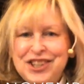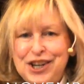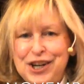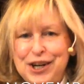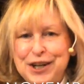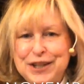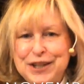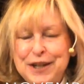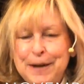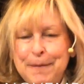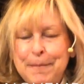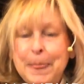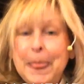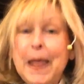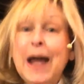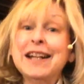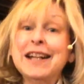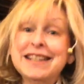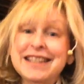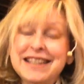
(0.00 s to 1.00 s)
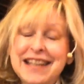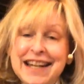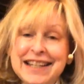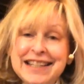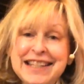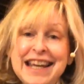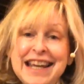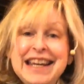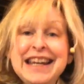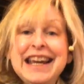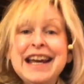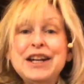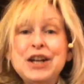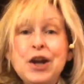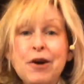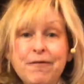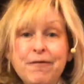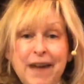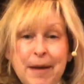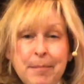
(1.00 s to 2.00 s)
Church on Sunday,
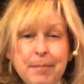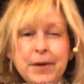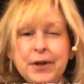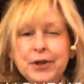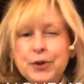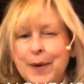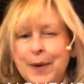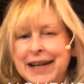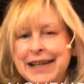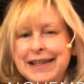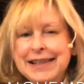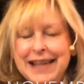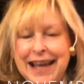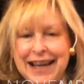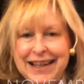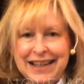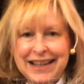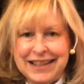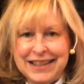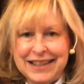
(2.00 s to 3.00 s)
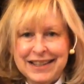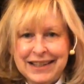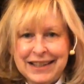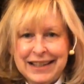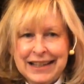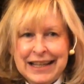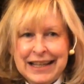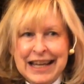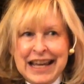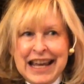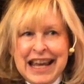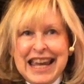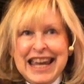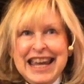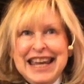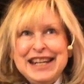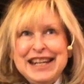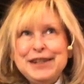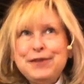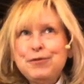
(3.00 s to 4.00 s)
November 22nd.
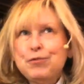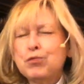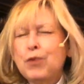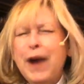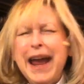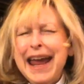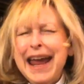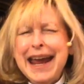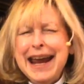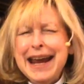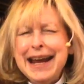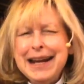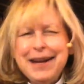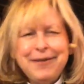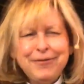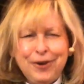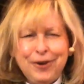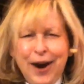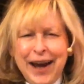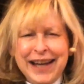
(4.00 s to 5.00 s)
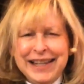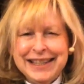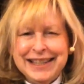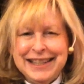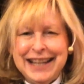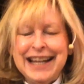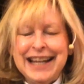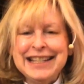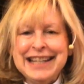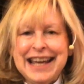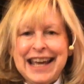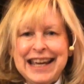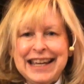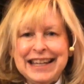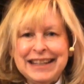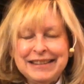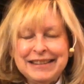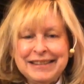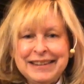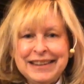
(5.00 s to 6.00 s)
It is Reign of Christ Sunday.
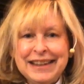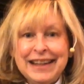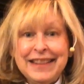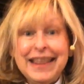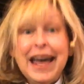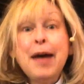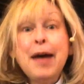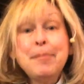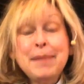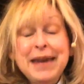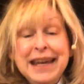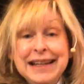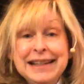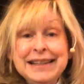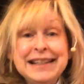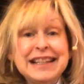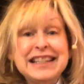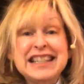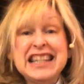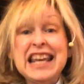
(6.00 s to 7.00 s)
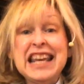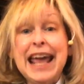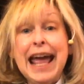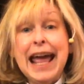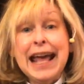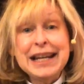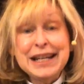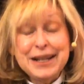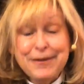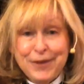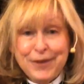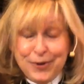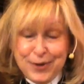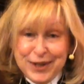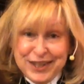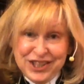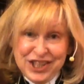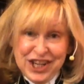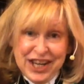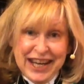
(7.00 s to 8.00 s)
That means it's the end of the
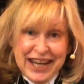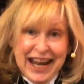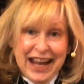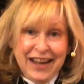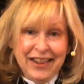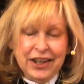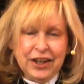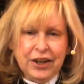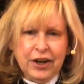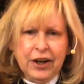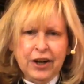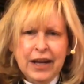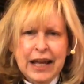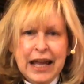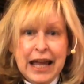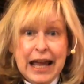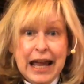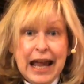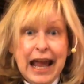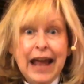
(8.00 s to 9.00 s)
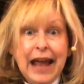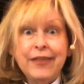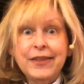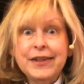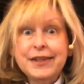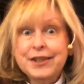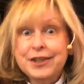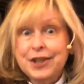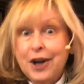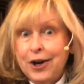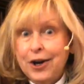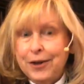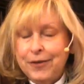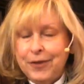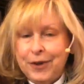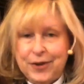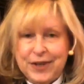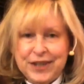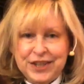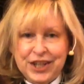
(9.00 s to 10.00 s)
Christian calendar and the start of
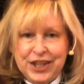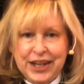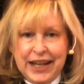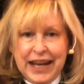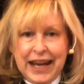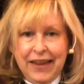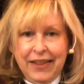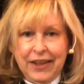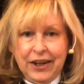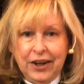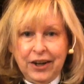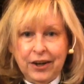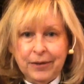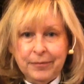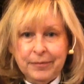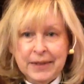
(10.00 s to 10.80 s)
the Christian calendar.